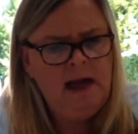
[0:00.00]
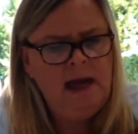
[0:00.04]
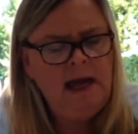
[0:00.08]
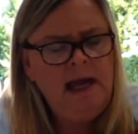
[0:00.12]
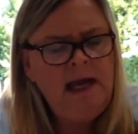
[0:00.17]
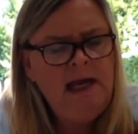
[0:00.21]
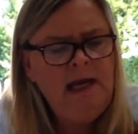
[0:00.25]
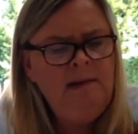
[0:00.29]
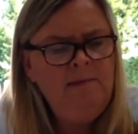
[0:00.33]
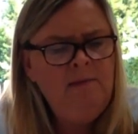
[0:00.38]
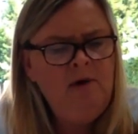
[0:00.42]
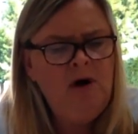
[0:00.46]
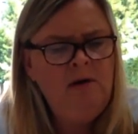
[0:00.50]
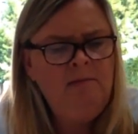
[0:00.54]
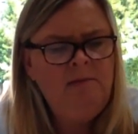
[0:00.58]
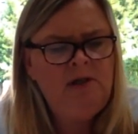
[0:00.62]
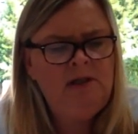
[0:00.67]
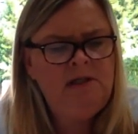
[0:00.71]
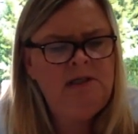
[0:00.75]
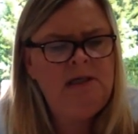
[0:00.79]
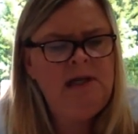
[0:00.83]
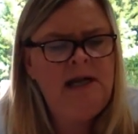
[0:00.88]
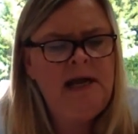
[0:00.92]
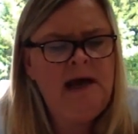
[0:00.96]
Any
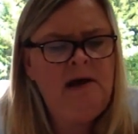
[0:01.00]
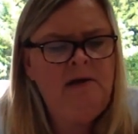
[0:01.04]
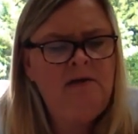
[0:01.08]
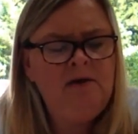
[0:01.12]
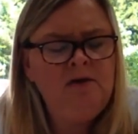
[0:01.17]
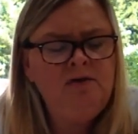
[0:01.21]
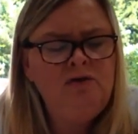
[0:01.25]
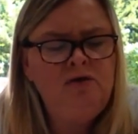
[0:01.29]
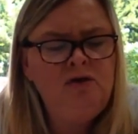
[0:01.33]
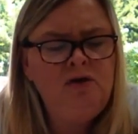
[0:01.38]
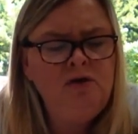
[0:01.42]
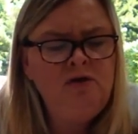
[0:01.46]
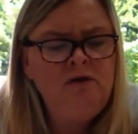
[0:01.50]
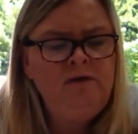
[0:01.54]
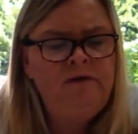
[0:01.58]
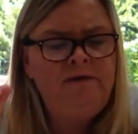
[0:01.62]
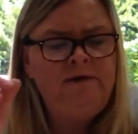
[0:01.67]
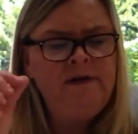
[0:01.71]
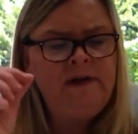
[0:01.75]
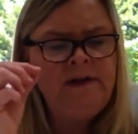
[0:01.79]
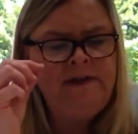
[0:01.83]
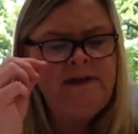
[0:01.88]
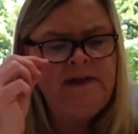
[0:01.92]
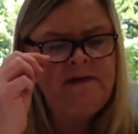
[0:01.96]
moment now, those two
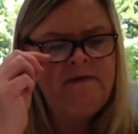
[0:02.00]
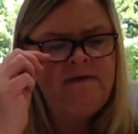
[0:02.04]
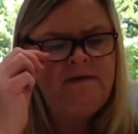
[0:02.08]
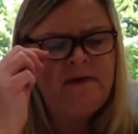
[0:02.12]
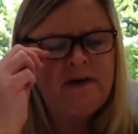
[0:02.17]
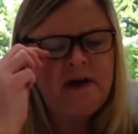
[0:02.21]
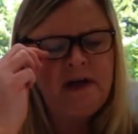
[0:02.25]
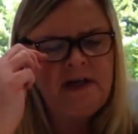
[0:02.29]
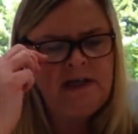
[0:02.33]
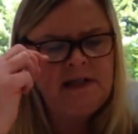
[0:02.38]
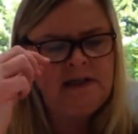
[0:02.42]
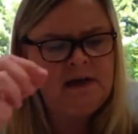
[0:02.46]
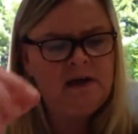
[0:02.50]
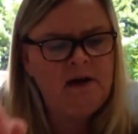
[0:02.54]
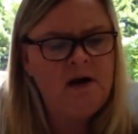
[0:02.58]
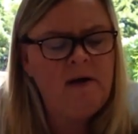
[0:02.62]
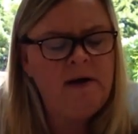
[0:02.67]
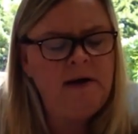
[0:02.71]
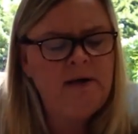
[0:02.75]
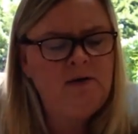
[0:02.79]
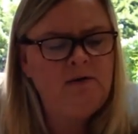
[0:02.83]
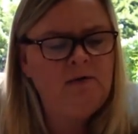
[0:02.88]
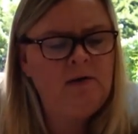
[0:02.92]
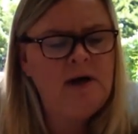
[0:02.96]
filthy freaks are
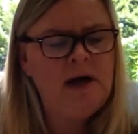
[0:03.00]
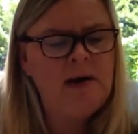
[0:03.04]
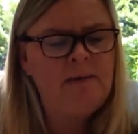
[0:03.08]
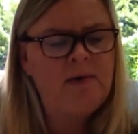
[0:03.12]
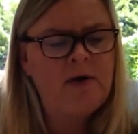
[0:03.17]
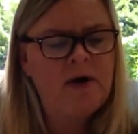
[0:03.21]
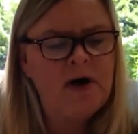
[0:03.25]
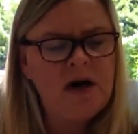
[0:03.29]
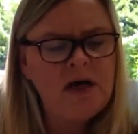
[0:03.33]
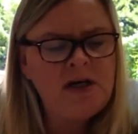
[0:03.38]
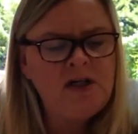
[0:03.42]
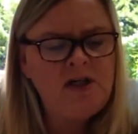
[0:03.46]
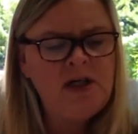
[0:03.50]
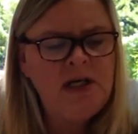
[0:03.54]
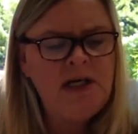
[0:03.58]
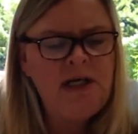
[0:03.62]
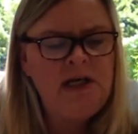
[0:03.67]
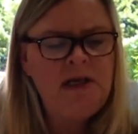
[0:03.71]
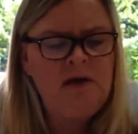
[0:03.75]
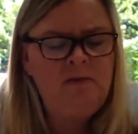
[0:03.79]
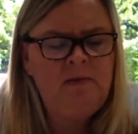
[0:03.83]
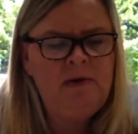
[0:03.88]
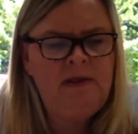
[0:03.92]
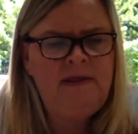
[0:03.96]
going to come rushing
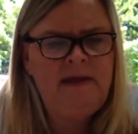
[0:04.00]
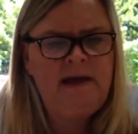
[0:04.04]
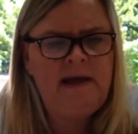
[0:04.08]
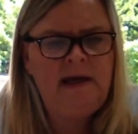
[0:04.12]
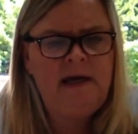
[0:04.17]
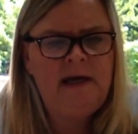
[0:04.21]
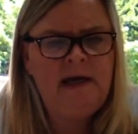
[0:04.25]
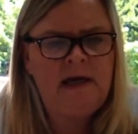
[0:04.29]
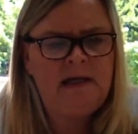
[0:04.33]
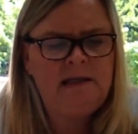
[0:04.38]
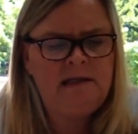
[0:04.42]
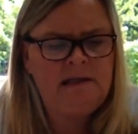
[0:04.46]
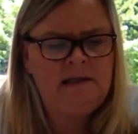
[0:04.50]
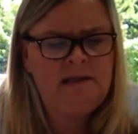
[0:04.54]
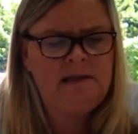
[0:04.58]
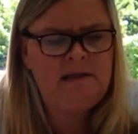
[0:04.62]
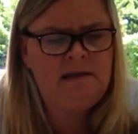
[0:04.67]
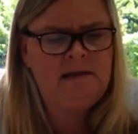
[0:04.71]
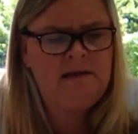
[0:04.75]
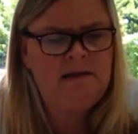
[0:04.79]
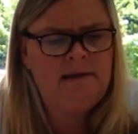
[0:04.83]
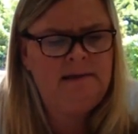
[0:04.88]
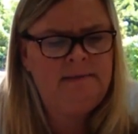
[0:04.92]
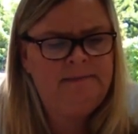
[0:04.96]
in with their
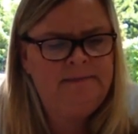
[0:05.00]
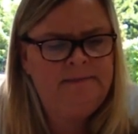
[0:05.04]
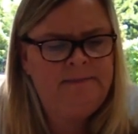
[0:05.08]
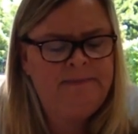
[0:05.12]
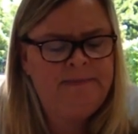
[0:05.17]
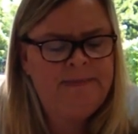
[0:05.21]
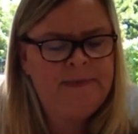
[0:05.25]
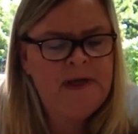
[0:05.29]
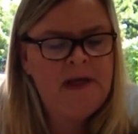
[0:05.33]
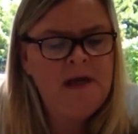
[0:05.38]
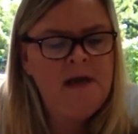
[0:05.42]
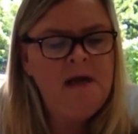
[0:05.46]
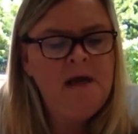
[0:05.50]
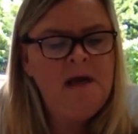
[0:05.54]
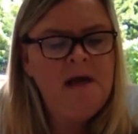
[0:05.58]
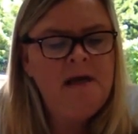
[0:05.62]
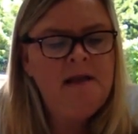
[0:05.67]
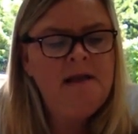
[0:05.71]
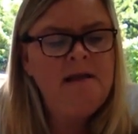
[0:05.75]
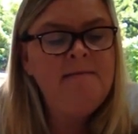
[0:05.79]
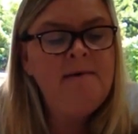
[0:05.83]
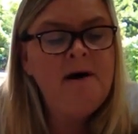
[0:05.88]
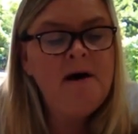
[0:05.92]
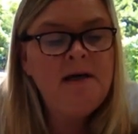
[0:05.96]
guns.
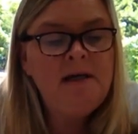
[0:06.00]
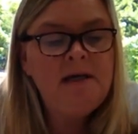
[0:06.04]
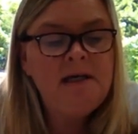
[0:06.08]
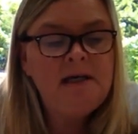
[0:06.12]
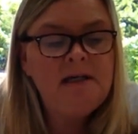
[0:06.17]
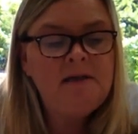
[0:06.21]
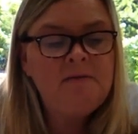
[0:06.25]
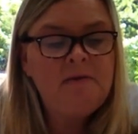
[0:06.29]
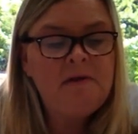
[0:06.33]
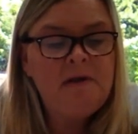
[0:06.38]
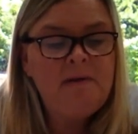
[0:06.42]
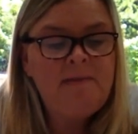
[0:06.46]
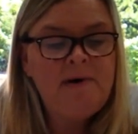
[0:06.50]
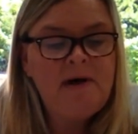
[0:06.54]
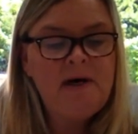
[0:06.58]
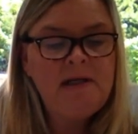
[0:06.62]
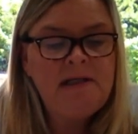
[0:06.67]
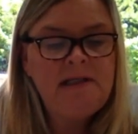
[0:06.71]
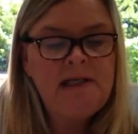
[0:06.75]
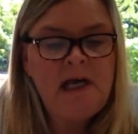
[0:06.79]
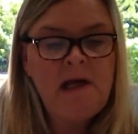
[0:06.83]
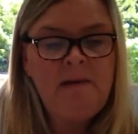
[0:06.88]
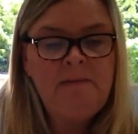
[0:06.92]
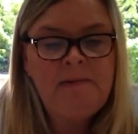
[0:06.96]
The monkeys, with the
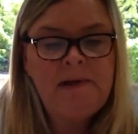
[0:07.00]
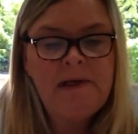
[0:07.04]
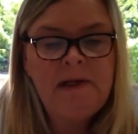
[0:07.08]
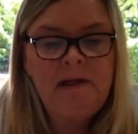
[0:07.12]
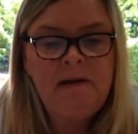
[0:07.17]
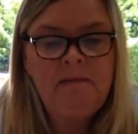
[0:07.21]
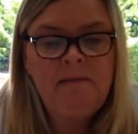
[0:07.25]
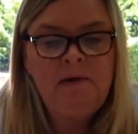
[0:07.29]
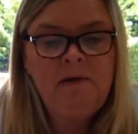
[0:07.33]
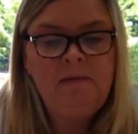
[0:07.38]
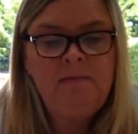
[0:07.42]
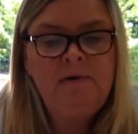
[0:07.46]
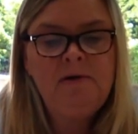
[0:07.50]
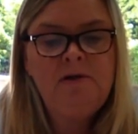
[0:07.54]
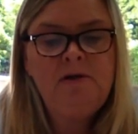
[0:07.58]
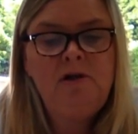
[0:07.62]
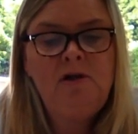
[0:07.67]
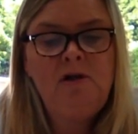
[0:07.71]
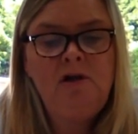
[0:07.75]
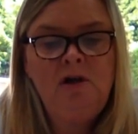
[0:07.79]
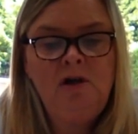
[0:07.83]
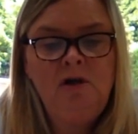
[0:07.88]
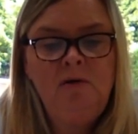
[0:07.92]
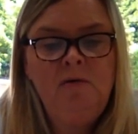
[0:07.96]
birds helping them, put
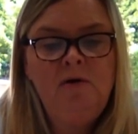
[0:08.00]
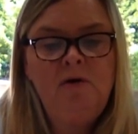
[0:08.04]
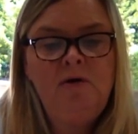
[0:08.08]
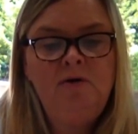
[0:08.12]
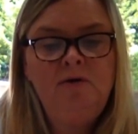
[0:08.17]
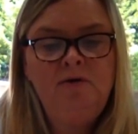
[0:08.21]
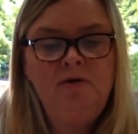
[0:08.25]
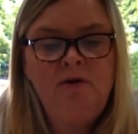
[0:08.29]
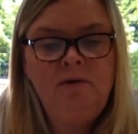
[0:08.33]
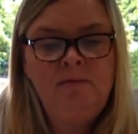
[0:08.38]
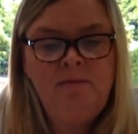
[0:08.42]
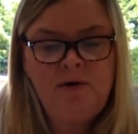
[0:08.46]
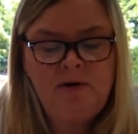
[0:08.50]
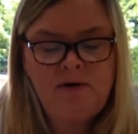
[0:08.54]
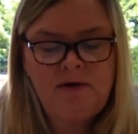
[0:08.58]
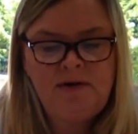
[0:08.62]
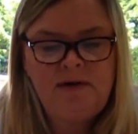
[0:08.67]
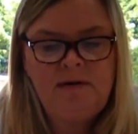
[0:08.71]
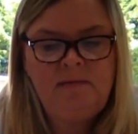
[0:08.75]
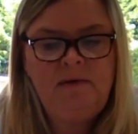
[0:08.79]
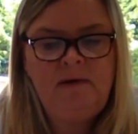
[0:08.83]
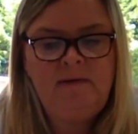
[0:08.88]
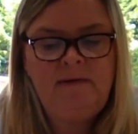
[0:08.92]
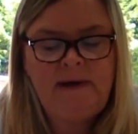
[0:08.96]
glue on the
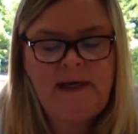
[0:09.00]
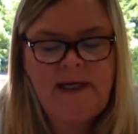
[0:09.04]
bottom of